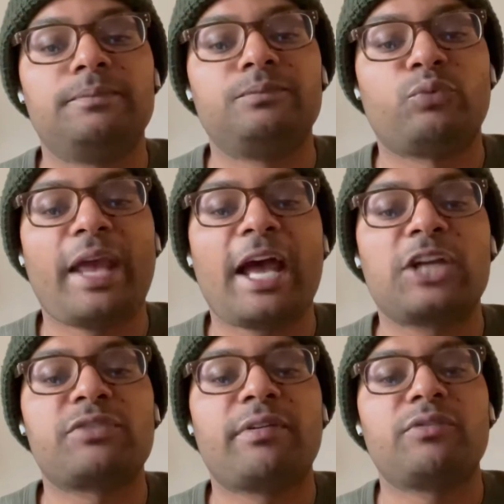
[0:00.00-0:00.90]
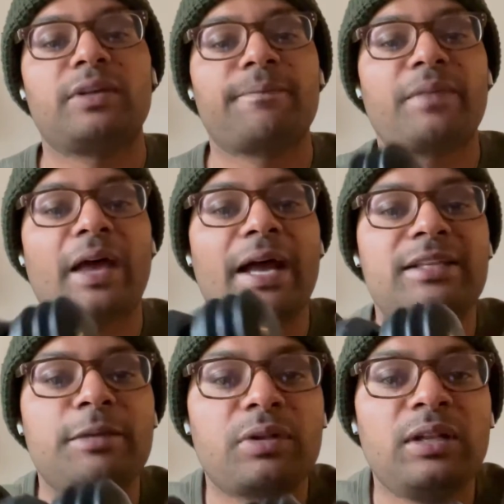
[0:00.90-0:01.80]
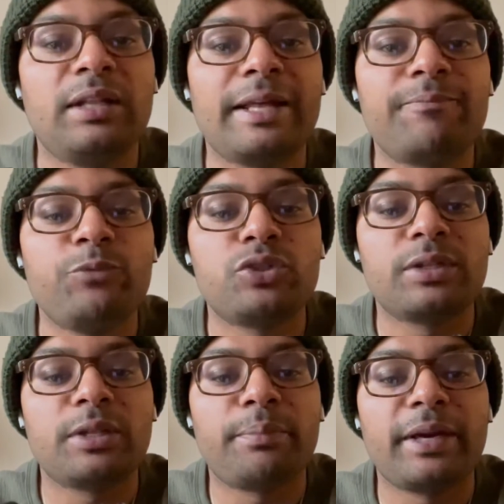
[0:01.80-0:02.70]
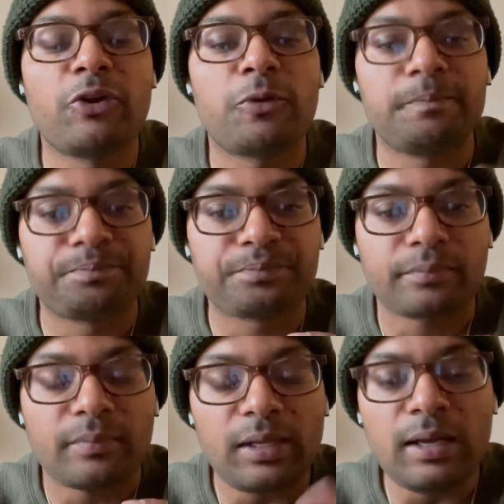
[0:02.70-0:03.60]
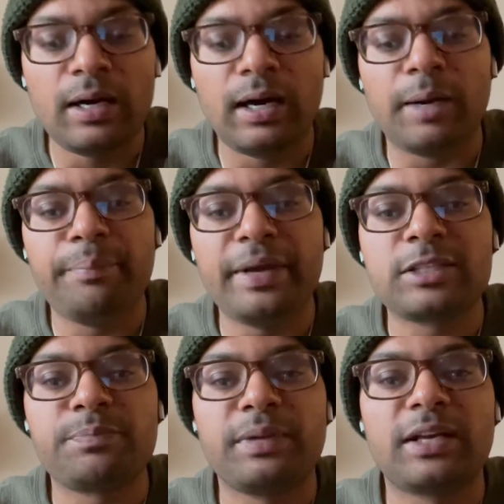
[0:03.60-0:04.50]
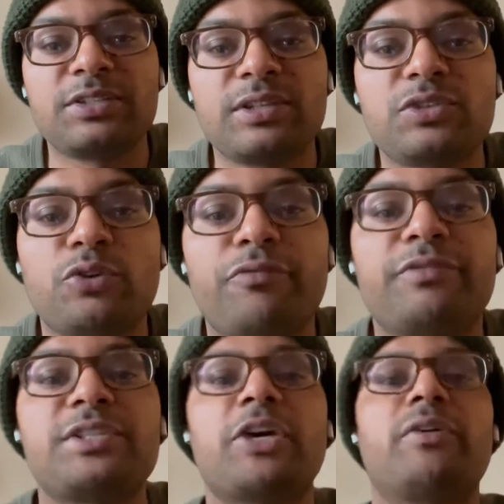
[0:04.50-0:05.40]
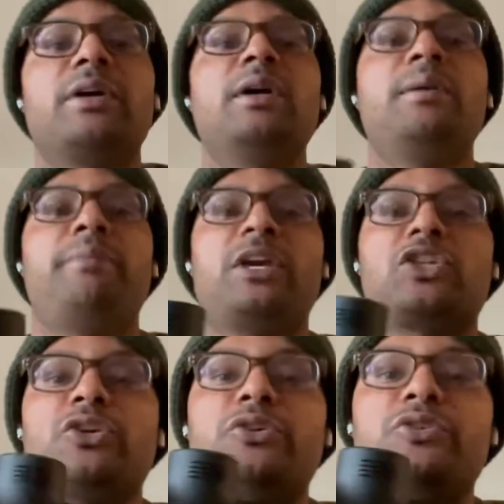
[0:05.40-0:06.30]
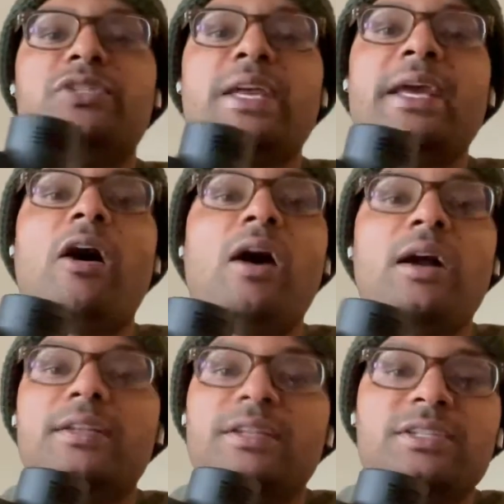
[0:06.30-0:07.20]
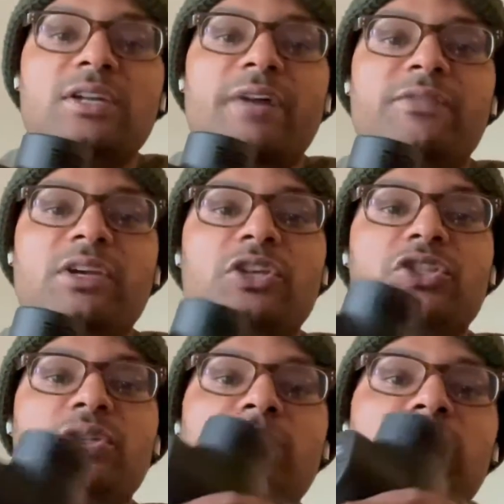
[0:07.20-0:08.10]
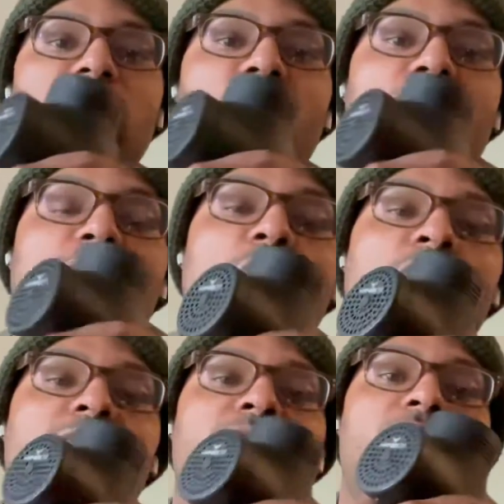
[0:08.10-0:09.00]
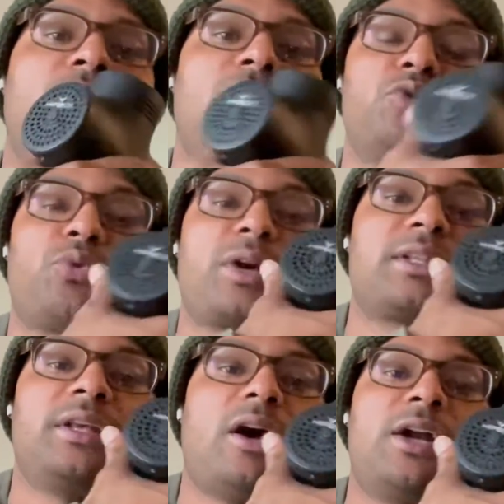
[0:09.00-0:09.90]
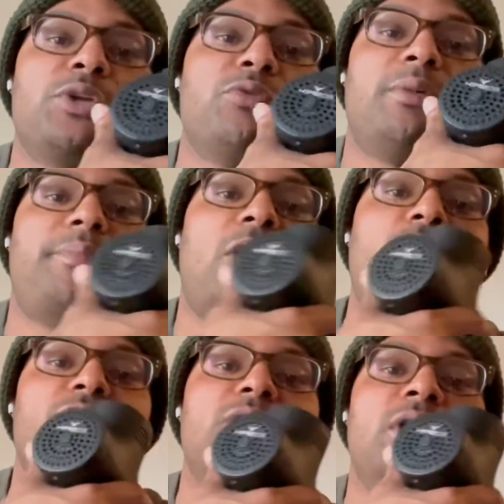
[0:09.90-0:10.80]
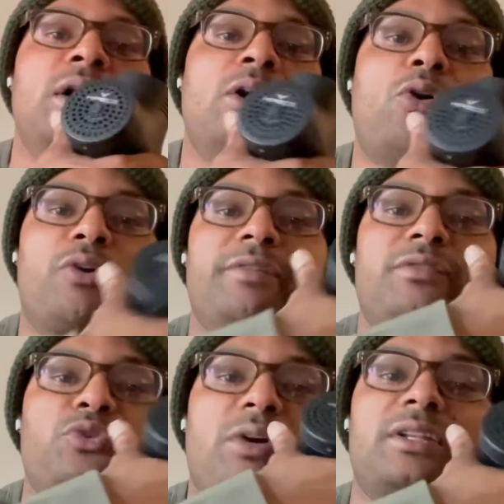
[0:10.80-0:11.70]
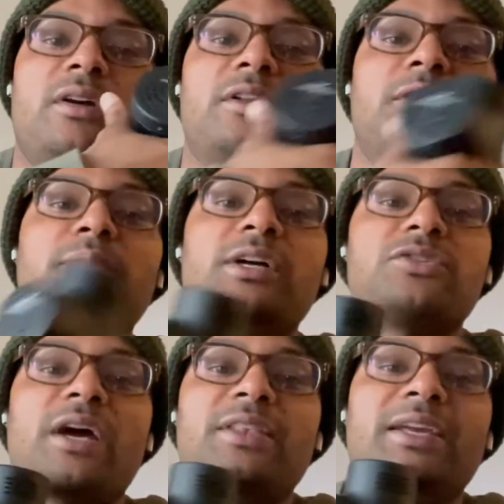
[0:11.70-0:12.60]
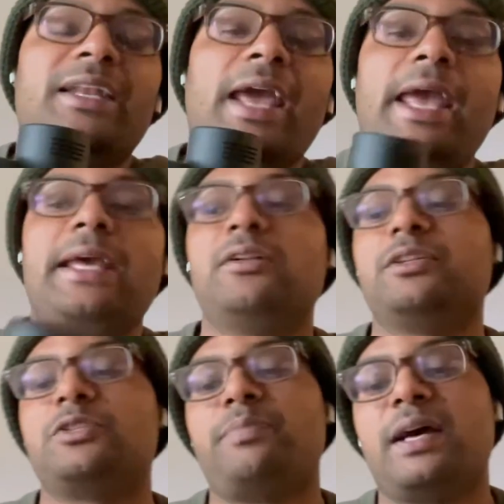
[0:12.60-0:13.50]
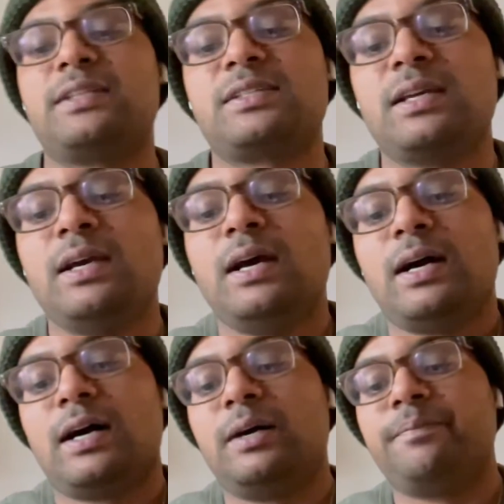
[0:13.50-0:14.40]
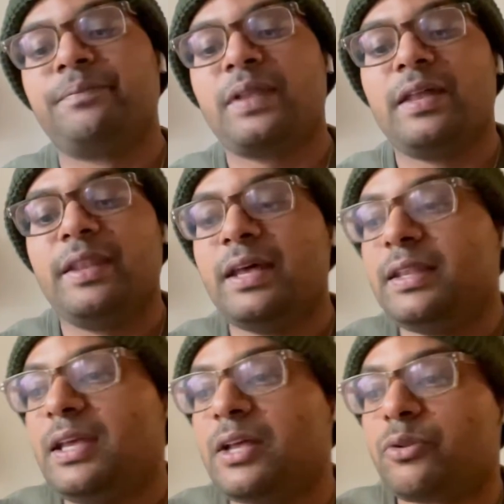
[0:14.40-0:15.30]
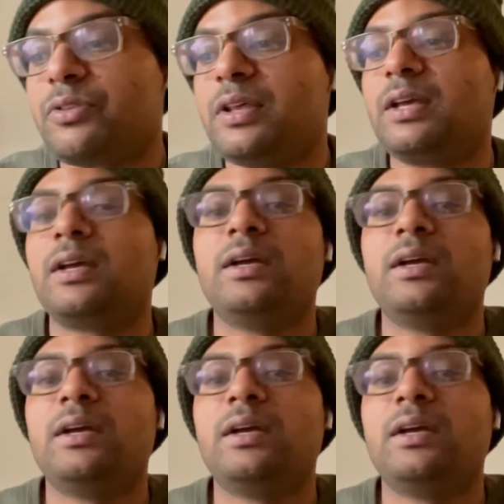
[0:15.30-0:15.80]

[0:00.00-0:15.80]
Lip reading: rehash of everything. I typically like using the bigger bits because of the surface area. Make sure you're staying onto the soft tissue. Don't go over directly onto a bone or even directly onto the muscle. I think an angle is best. And then the other thing